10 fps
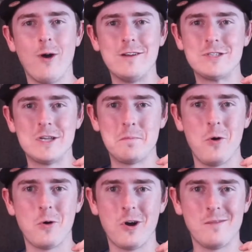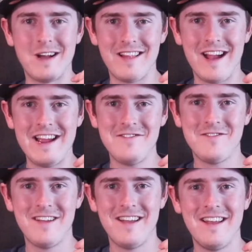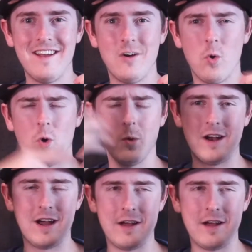interested in poker in my life, or whatever.